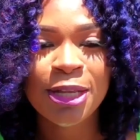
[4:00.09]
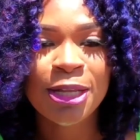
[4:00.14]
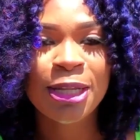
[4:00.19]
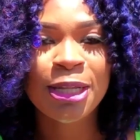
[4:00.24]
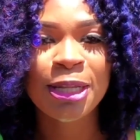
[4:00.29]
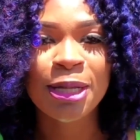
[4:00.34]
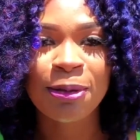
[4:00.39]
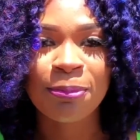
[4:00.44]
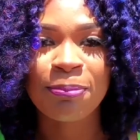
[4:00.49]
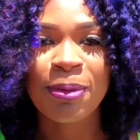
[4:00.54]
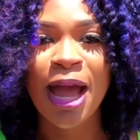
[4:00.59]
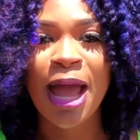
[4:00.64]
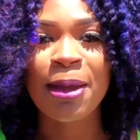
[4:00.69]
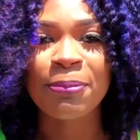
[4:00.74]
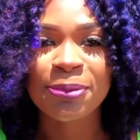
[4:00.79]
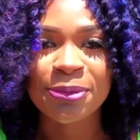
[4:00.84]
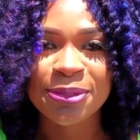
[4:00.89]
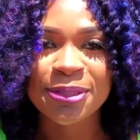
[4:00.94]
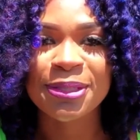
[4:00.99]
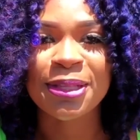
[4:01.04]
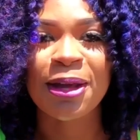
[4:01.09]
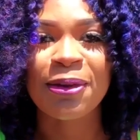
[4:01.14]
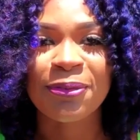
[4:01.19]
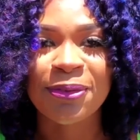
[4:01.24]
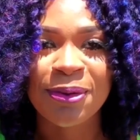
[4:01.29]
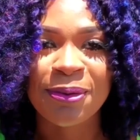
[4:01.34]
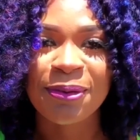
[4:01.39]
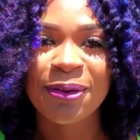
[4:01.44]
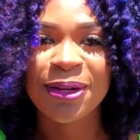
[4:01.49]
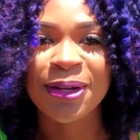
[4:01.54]
Little Bible stuff
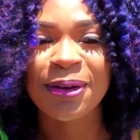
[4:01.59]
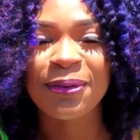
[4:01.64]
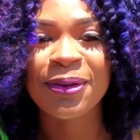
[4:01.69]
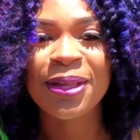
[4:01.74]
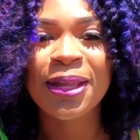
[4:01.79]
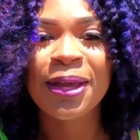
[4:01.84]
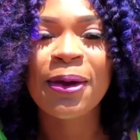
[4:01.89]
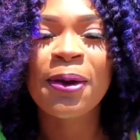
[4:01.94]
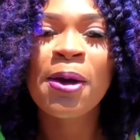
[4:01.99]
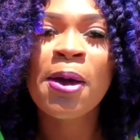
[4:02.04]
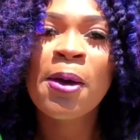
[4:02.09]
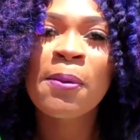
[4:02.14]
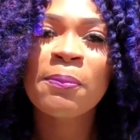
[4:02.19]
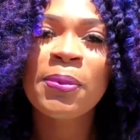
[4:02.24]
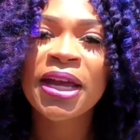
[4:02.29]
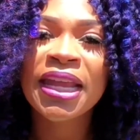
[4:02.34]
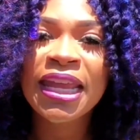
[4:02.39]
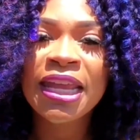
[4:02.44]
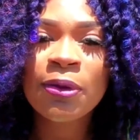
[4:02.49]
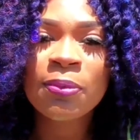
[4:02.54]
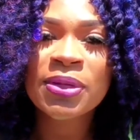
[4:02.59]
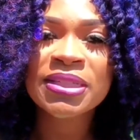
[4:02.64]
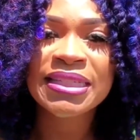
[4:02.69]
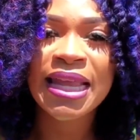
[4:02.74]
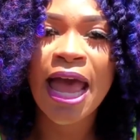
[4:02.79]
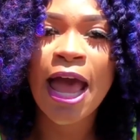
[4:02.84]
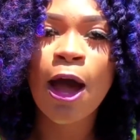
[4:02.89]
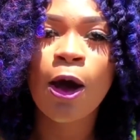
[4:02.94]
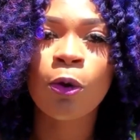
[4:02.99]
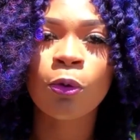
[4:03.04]
going on here. But he was
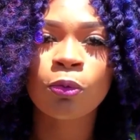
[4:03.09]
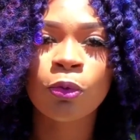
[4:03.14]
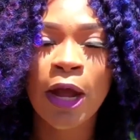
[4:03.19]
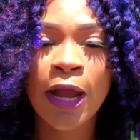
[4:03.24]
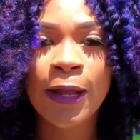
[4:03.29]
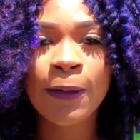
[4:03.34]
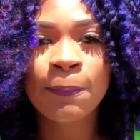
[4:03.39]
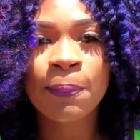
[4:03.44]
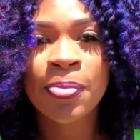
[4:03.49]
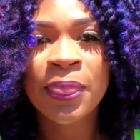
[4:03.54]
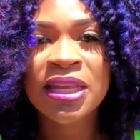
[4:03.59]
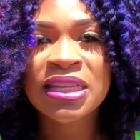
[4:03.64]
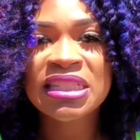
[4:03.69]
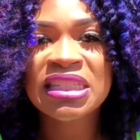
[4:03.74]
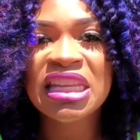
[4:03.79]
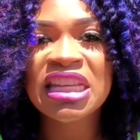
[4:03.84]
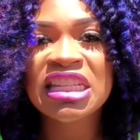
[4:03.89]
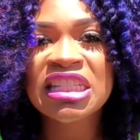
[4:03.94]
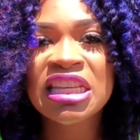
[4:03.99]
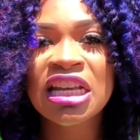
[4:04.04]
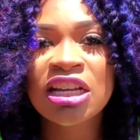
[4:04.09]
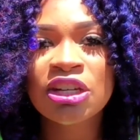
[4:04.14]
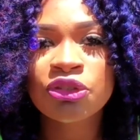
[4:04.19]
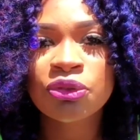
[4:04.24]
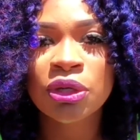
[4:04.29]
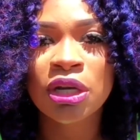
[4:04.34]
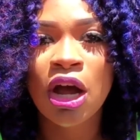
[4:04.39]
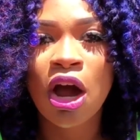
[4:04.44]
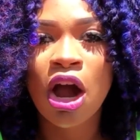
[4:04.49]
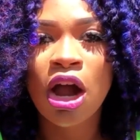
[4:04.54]
out, right?
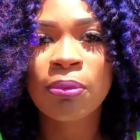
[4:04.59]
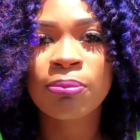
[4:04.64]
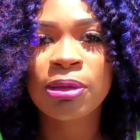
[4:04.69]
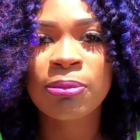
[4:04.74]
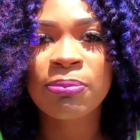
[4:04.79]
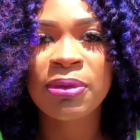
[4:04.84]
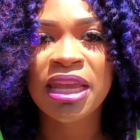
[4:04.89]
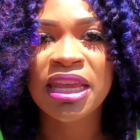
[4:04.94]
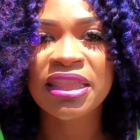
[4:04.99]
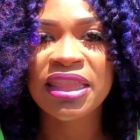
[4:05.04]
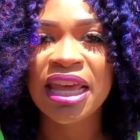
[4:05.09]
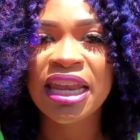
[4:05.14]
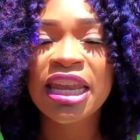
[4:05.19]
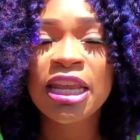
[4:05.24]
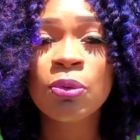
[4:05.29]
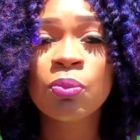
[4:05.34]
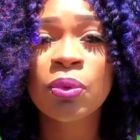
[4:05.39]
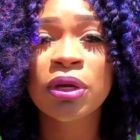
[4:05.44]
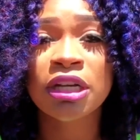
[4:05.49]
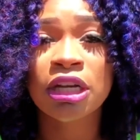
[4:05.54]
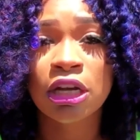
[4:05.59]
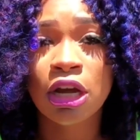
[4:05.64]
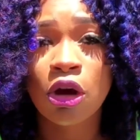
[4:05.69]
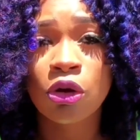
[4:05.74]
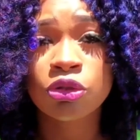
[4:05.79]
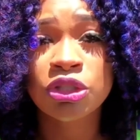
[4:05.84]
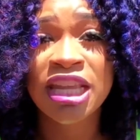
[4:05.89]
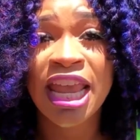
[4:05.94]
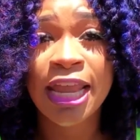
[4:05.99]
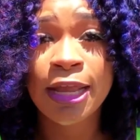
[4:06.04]
600 army men that he went to
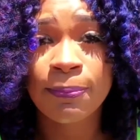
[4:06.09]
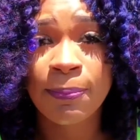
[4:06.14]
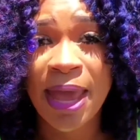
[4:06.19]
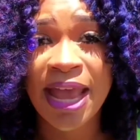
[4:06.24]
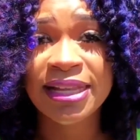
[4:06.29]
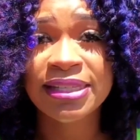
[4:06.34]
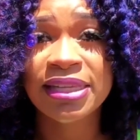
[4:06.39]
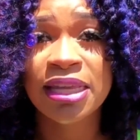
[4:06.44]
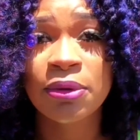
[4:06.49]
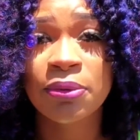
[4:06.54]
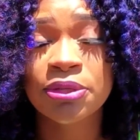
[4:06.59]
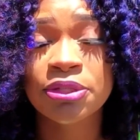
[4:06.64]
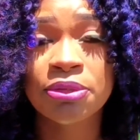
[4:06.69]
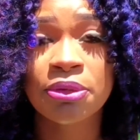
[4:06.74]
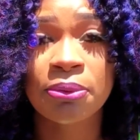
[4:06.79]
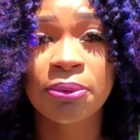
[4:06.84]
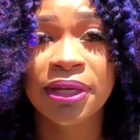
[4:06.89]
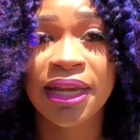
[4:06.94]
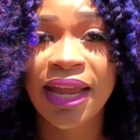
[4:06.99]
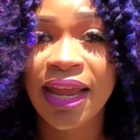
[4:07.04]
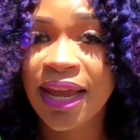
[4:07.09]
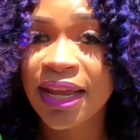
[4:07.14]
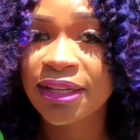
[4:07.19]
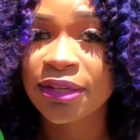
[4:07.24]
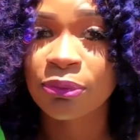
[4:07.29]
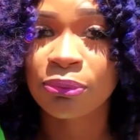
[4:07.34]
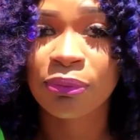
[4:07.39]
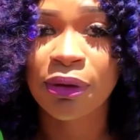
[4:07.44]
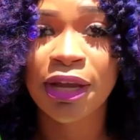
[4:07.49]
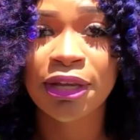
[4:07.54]
go take back territory. They had
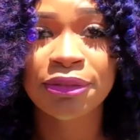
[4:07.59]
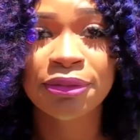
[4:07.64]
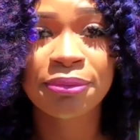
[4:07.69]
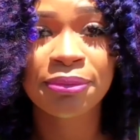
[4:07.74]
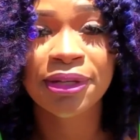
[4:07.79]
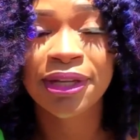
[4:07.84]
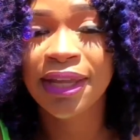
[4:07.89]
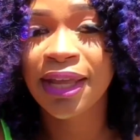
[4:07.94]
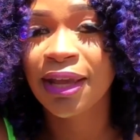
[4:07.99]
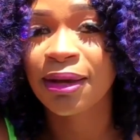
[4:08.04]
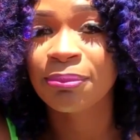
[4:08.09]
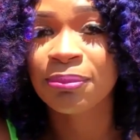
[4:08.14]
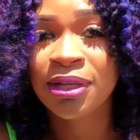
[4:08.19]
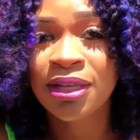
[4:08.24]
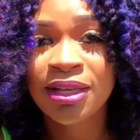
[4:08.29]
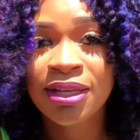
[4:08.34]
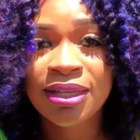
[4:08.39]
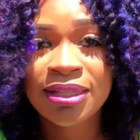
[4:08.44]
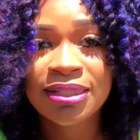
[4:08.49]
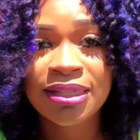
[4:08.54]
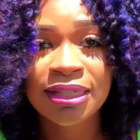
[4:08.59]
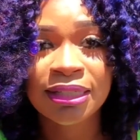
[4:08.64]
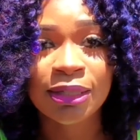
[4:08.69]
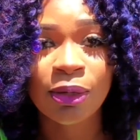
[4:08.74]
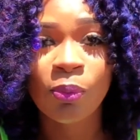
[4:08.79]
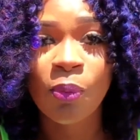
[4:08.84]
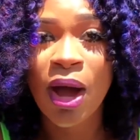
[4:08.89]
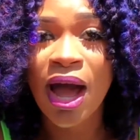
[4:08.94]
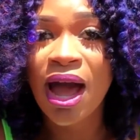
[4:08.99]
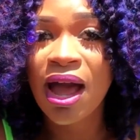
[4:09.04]
done ran through the camp. Took the
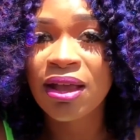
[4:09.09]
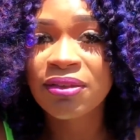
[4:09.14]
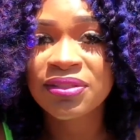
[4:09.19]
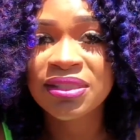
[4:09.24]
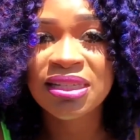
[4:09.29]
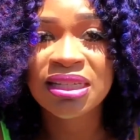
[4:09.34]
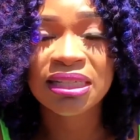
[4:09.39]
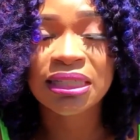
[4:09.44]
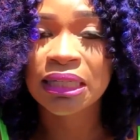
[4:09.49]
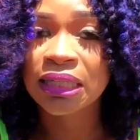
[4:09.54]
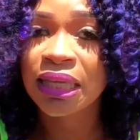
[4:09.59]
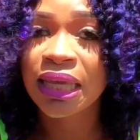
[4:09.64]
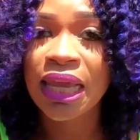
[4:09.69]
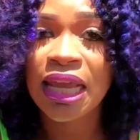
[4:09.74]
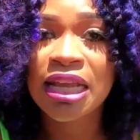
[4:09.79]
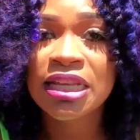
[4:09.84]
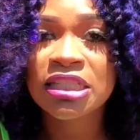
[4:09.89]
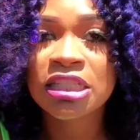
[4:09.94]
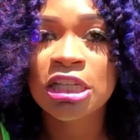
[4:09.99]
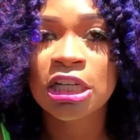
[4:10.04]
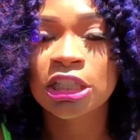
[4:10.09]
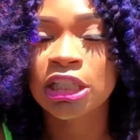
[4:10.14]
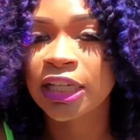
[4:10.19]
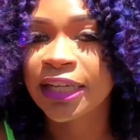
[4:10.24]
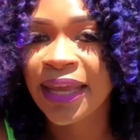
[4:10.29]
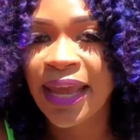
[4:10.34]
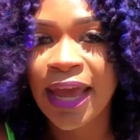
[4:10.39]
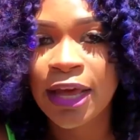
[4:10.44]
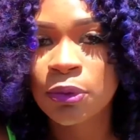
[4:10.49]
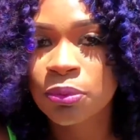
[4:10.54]
wives, took the kids, took the
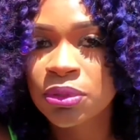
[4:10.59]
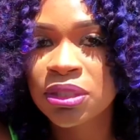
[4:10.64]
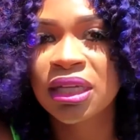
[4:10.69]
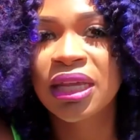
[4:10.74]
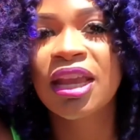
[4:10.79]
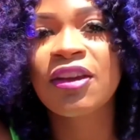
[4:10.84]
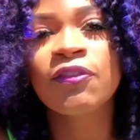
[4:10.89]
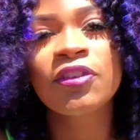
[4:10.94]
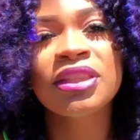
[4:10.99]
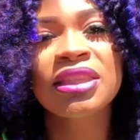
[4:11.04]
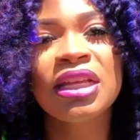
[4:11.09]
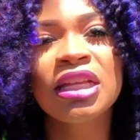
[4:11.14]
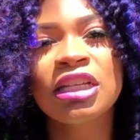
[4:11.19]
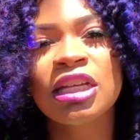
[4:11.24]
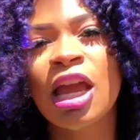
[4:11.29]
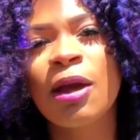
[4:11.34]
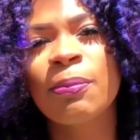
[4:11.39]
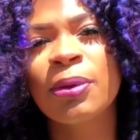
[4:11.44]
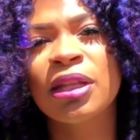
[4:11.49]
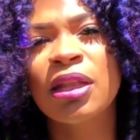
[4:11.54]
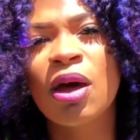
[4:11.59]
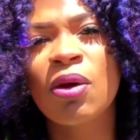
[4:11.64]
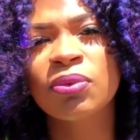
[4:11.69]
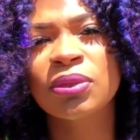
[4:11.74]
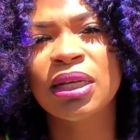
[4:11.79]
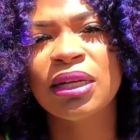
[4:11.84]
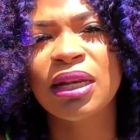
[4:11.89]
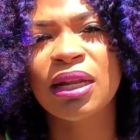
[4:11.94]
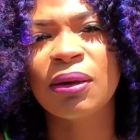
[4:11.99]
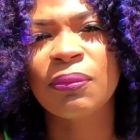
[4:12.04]
cattle, took everything that belonged
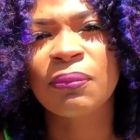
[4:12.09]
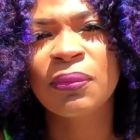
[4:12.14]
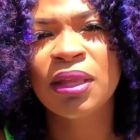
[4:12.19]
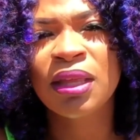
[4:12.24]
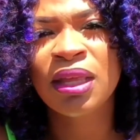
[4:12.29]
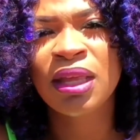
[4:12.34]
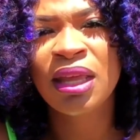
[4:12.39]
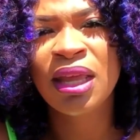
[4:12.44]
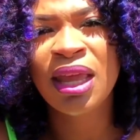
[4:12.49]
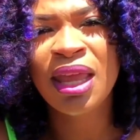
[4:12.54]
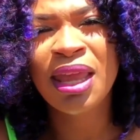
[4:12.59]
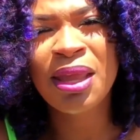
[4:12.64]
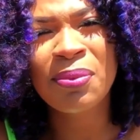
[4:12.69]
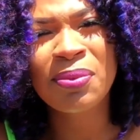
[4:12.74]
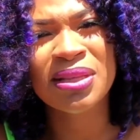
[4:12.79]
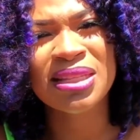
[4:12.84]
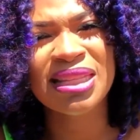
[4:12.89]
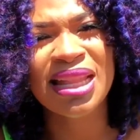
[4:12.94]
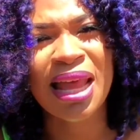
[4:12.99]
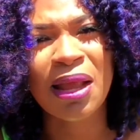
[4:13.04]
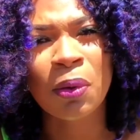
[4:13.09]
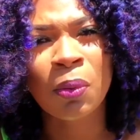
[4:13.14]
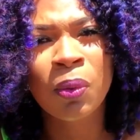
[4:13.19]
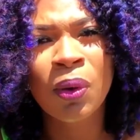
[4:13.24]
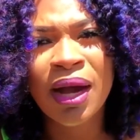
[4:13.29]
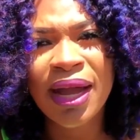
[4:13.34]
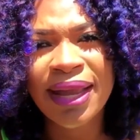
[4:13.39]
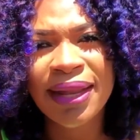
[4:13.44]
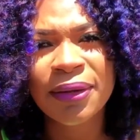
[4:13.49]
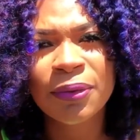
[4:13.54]
to them. He was like,
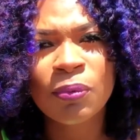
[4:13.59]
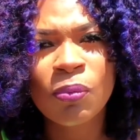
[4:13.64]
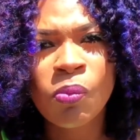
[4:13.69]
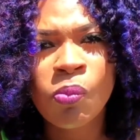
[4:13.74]
what?